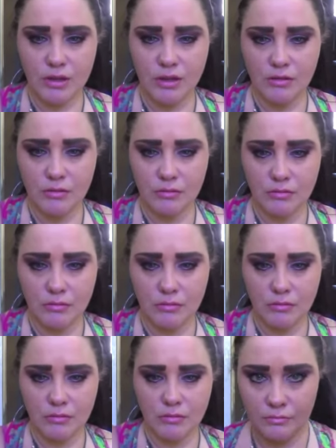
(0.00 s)

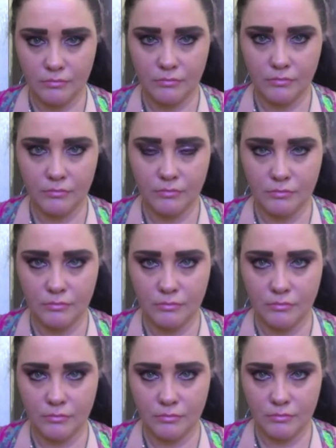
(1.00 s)

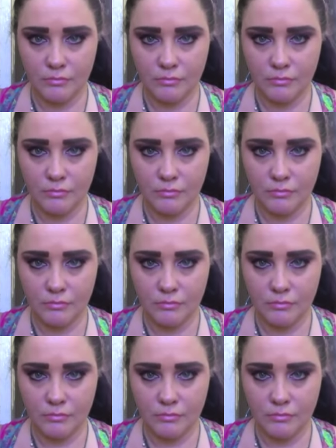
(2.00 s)
(silence)